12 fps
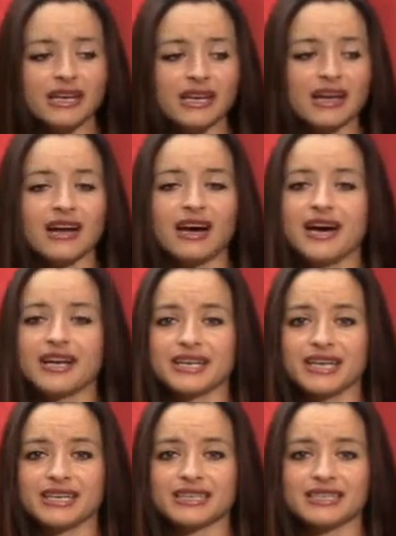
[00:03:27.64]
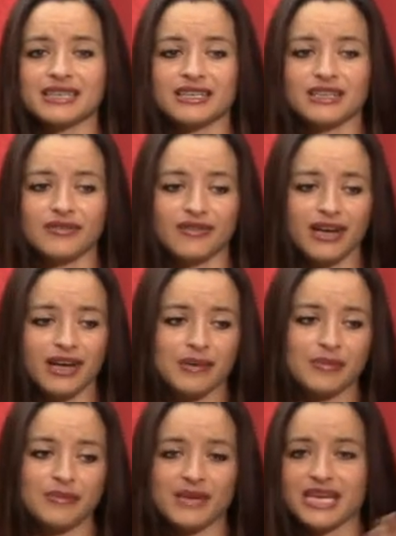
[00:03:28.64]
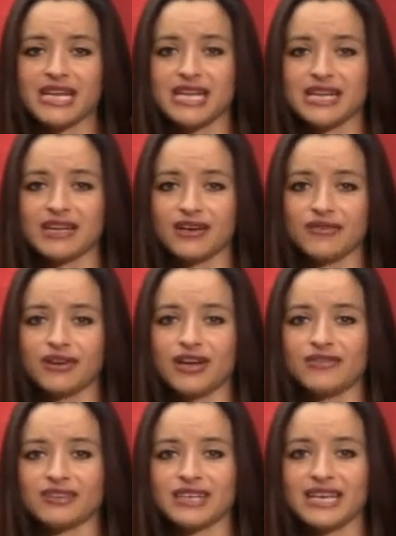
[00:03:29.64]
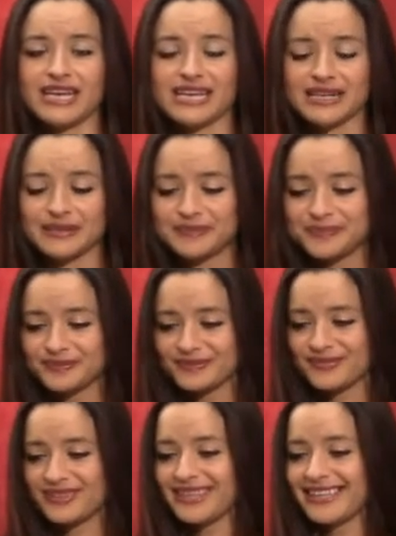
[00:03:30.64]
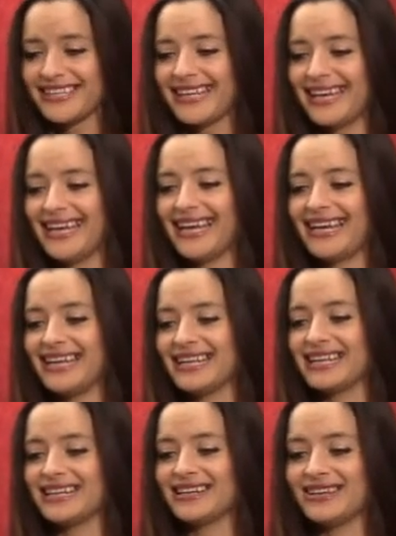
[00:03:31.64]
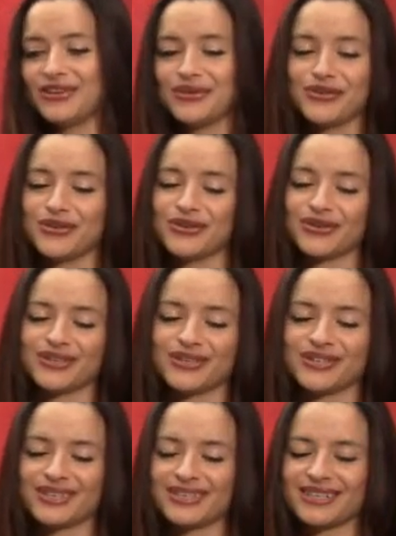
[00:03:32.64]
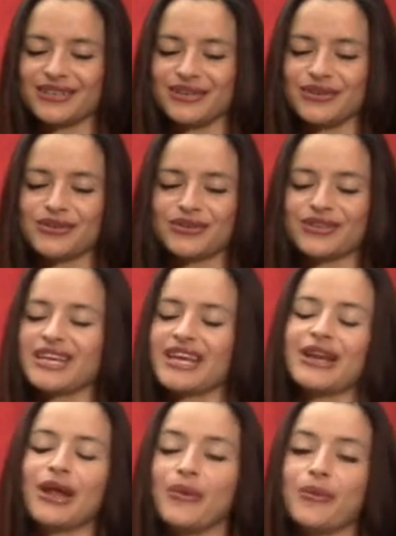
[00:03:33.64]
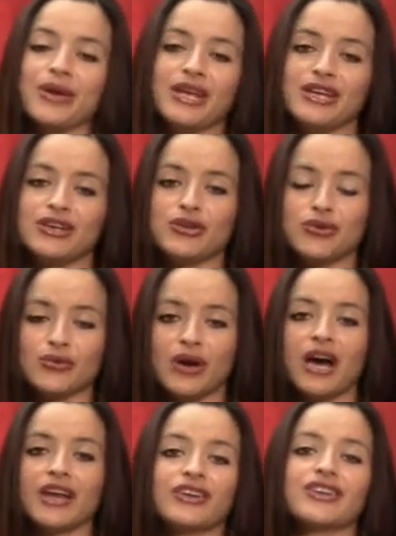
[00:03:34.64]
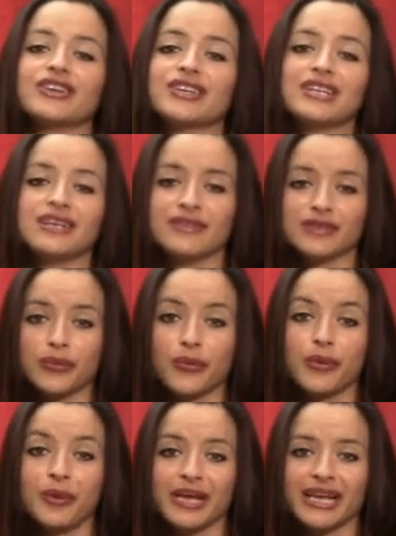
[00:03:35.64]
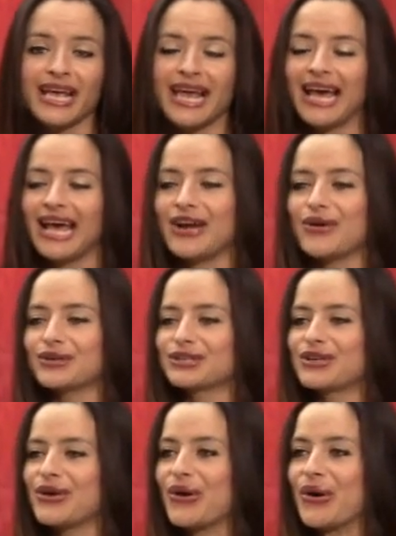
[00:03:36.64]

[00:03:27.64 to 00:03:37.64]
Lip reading: goddess, that divine being of love and light, and you just cannot wait to honor yourself as a woman. And also